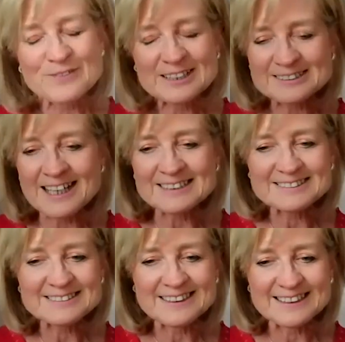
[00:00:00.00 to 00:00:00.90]

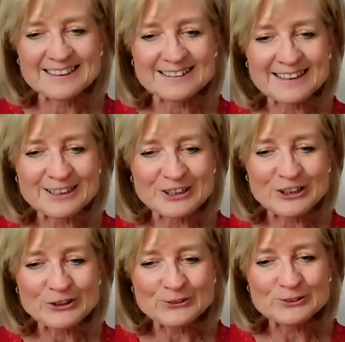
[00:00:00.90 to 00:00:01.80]
Fantastic.
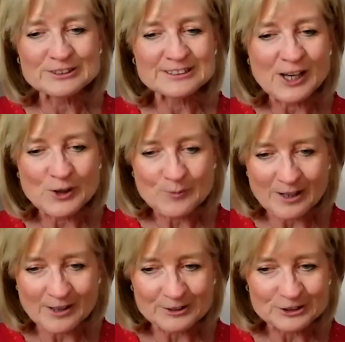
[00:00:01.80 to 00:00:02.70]
Thank you so
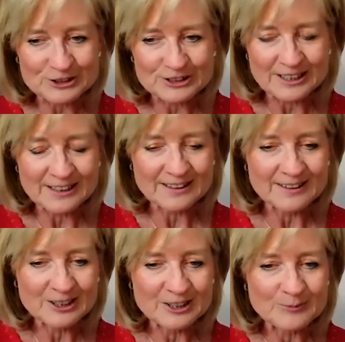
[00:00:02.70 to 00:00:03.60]
much.
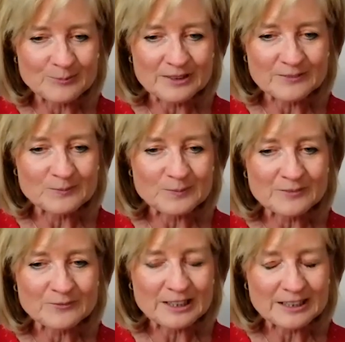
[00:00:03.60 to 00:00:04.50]
Been
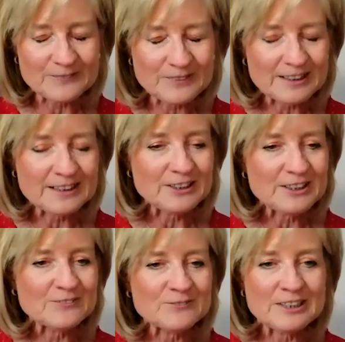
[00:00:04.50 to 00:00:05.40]
really,
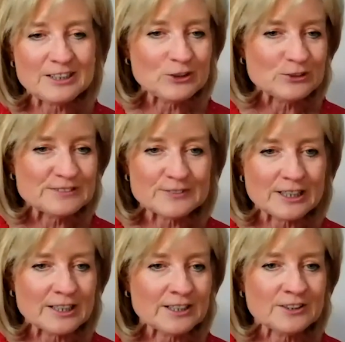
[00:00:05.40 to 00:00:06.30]
really, really
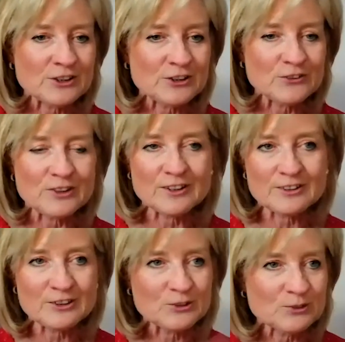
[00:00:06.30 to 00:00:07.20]
useful. And I know
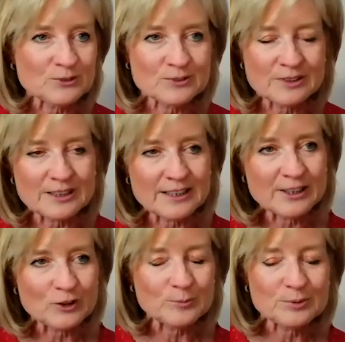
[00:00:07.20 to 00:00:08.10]
that you'll
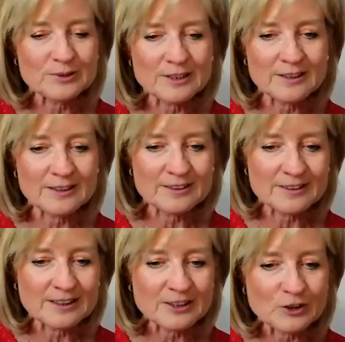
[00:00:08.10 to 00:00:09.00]
help
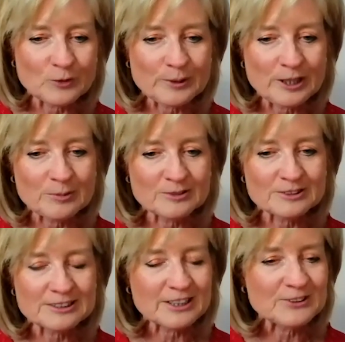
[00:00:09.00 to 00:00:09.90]
a lot of
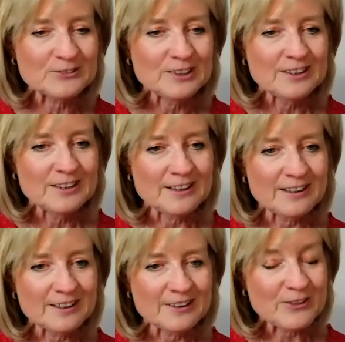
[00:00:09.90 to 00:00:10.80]
people. So
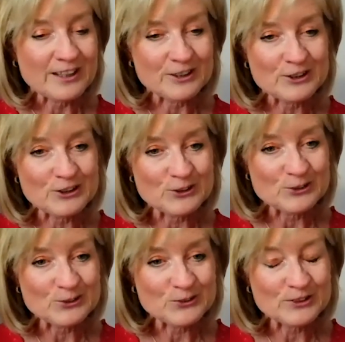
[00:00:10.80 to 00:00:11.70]
thank
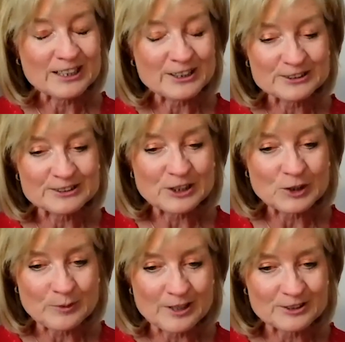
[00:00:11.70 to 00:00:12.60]
you. Thanks
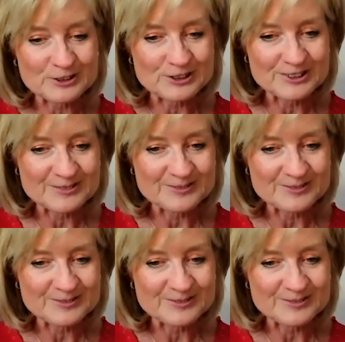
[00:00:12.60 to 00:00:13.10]
so much.